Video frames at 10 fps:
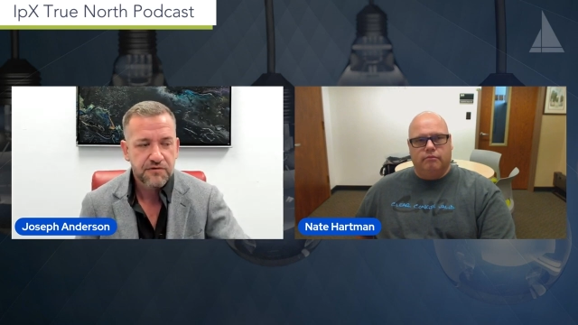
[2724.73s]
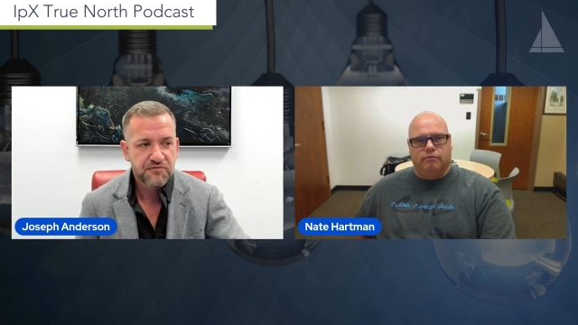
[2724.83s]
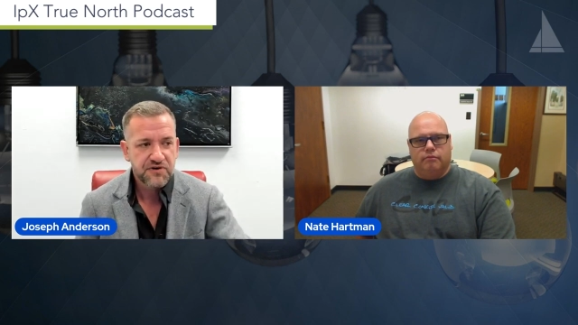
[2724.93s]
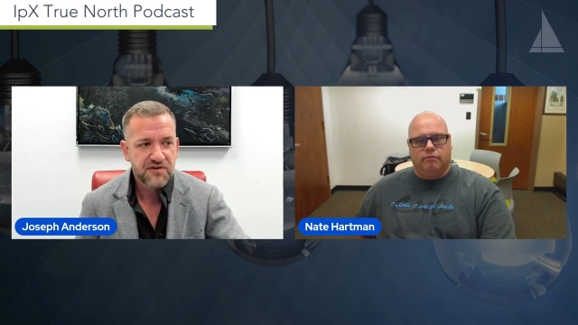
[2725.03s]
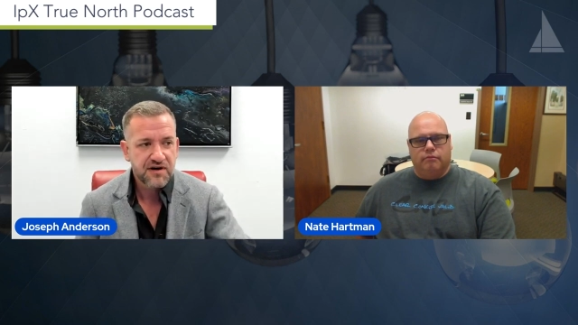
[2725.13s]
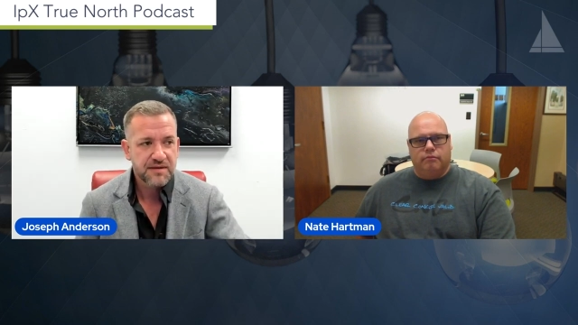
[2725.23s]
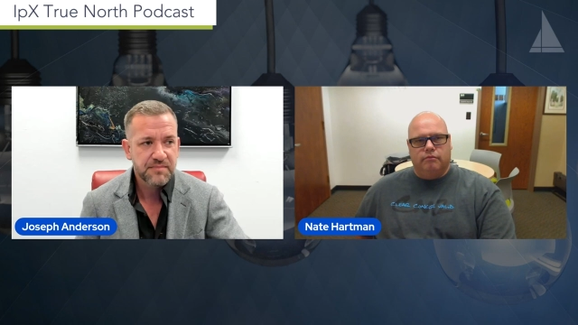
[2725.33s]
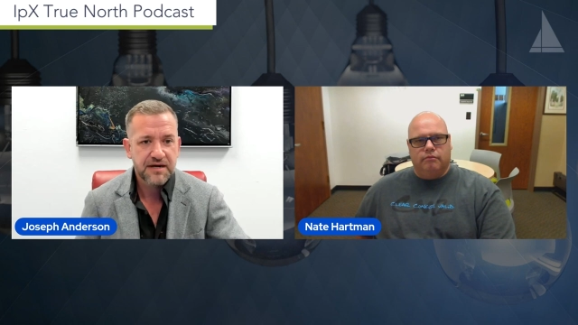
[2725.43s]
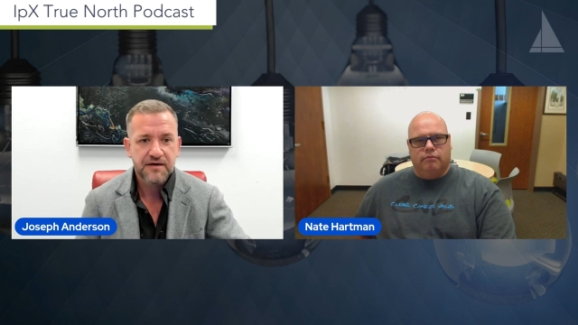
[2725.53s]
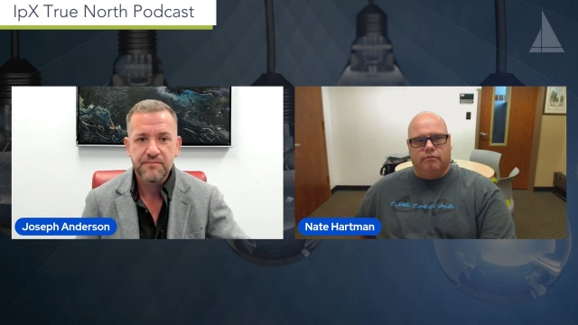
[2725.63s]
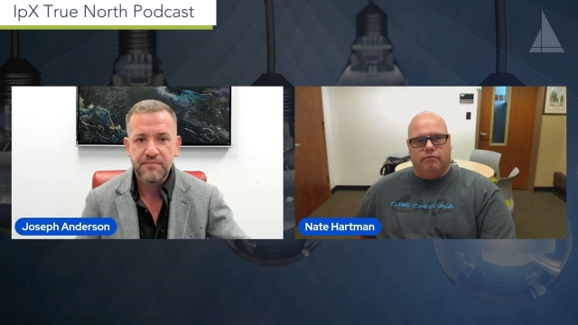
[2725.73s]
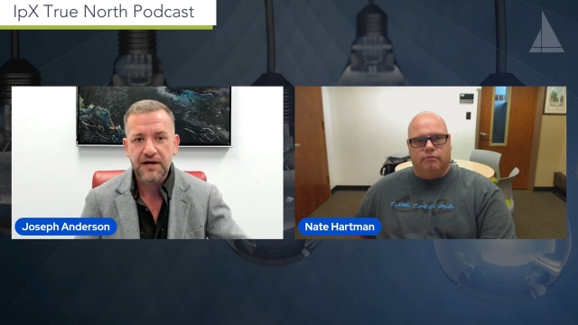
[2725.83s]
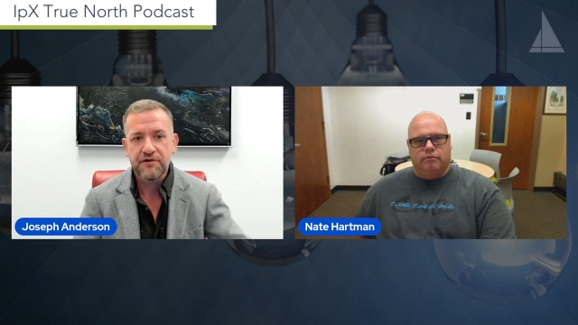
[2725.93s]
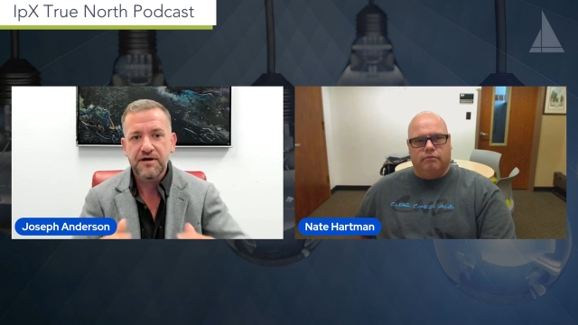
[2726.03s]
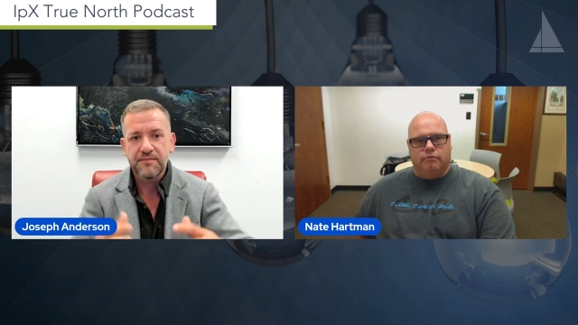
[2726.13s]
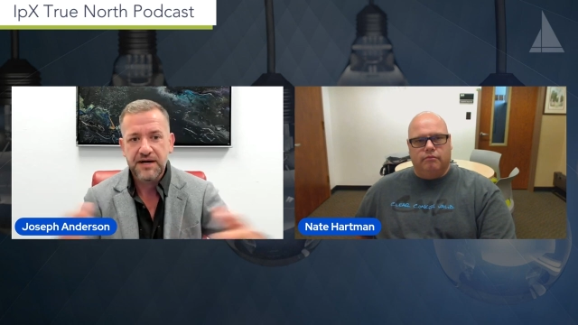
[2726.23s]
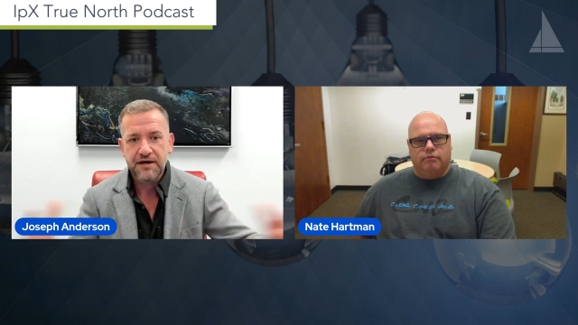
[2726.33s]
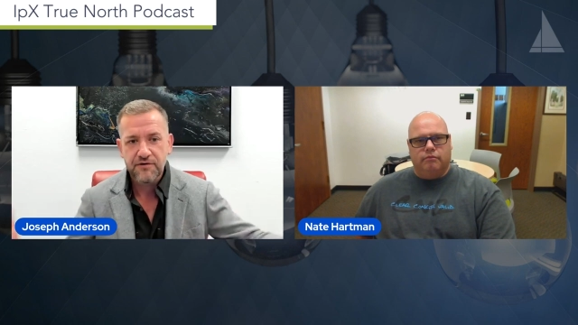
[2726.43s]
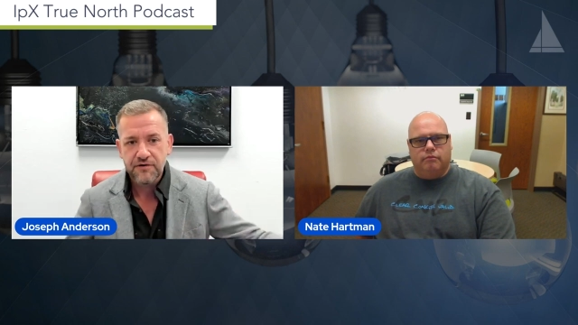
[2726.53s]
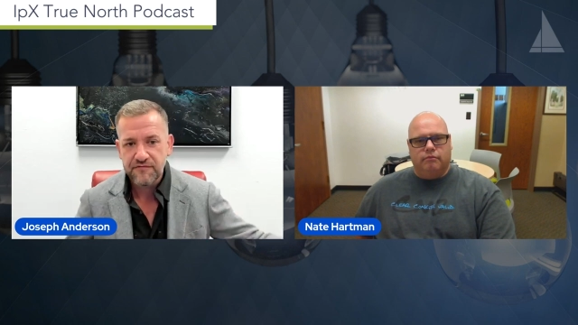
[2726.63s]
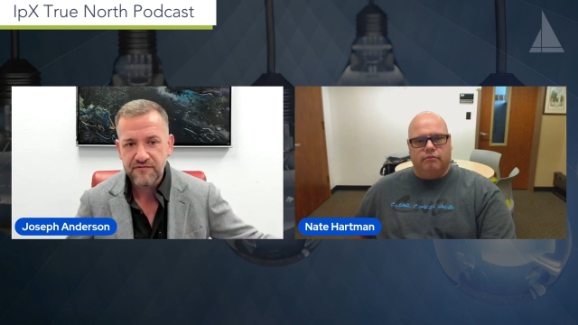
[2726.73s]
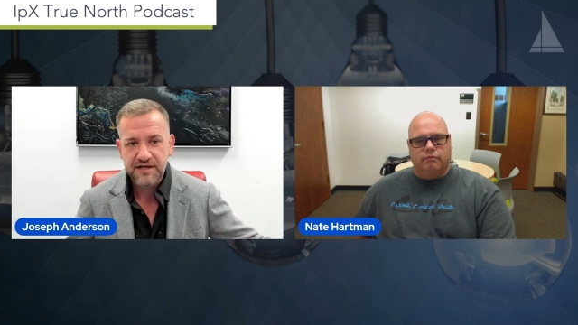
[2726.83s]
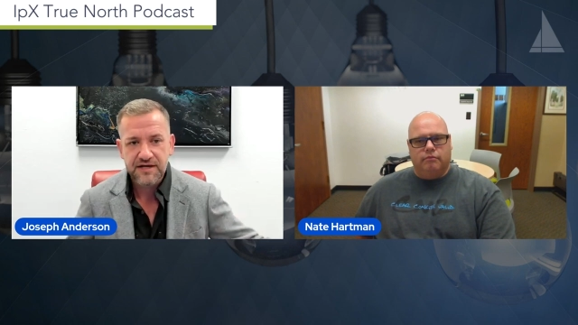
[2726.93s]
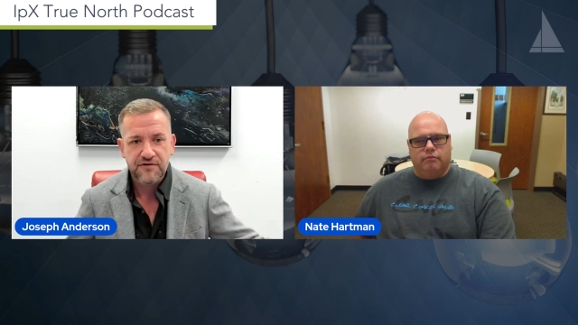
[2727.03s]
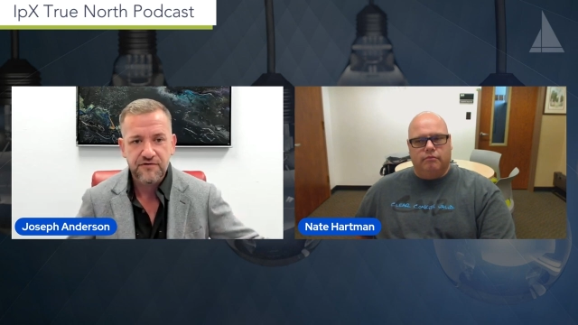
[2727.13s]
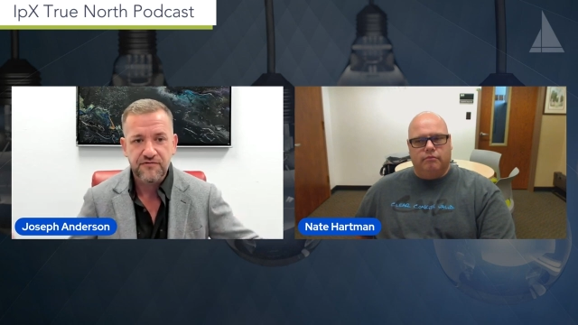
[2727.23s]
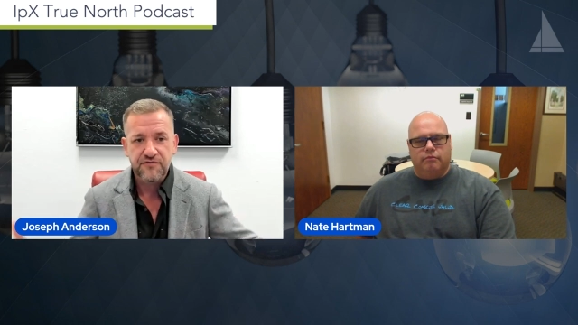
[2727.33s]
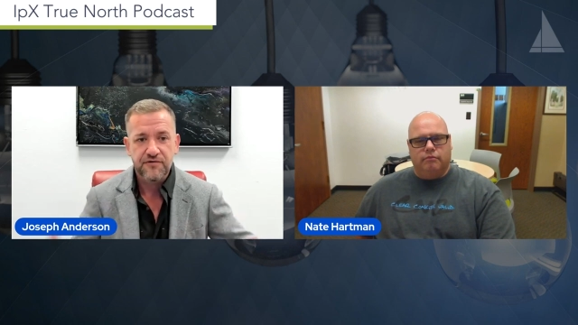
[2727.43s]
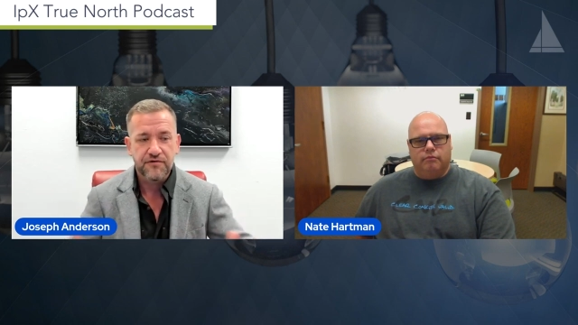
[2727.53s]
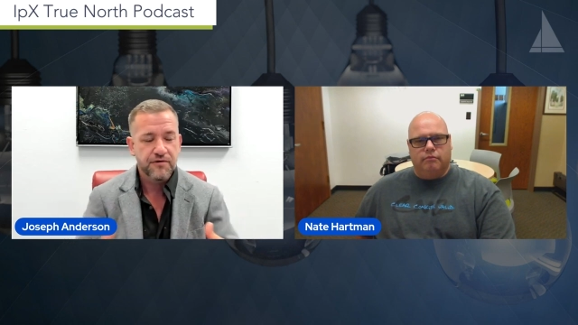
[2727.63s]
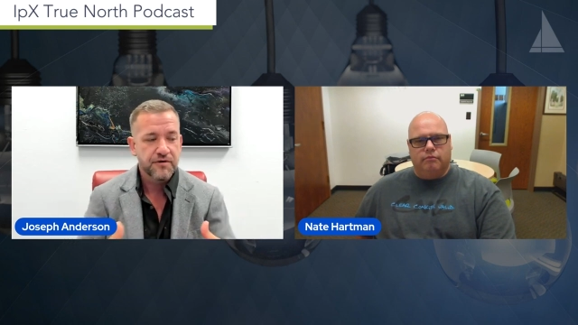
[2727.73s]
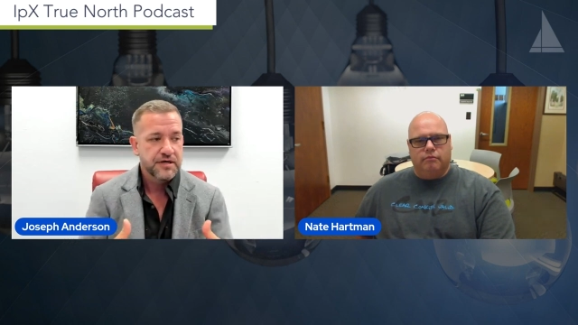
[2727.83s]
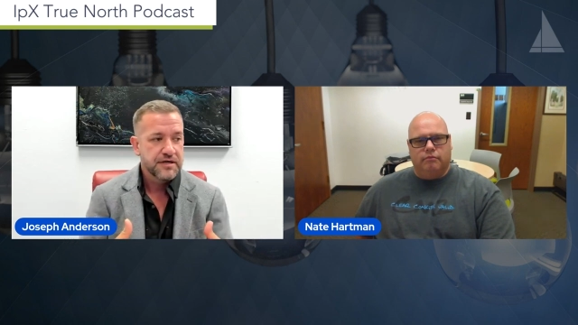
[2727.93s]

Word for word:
Speaker 1: When we talk about battery powered vehicles or